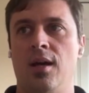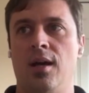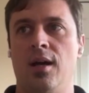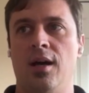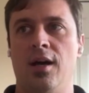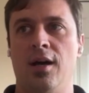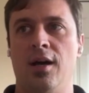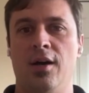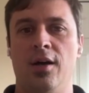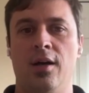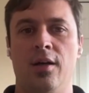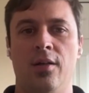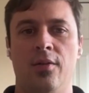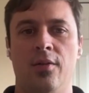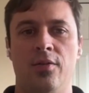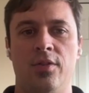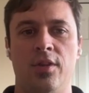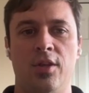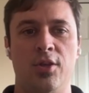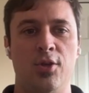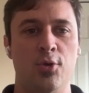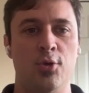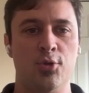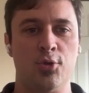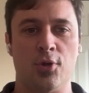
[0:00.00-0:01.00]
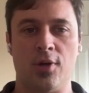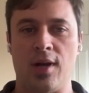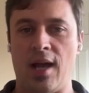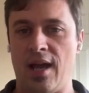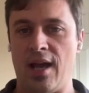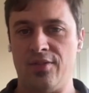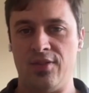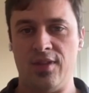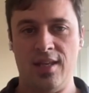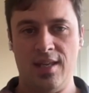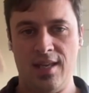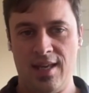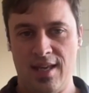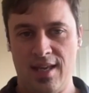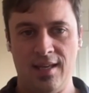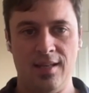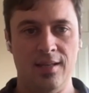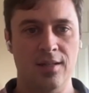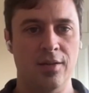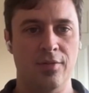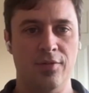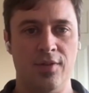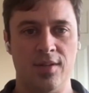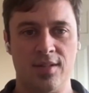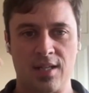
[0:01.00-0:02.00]
The user at the
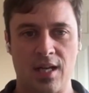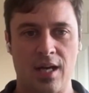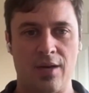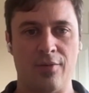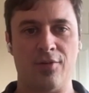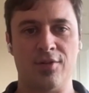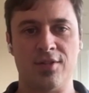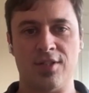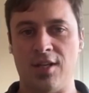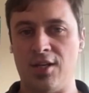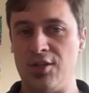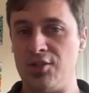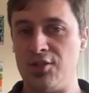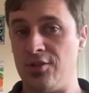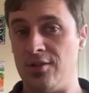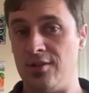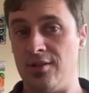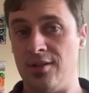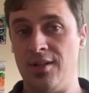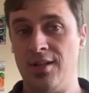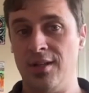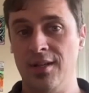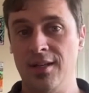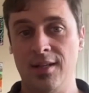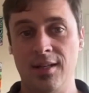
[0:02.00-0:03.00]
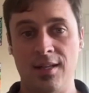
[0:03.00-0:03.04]
end of this conversation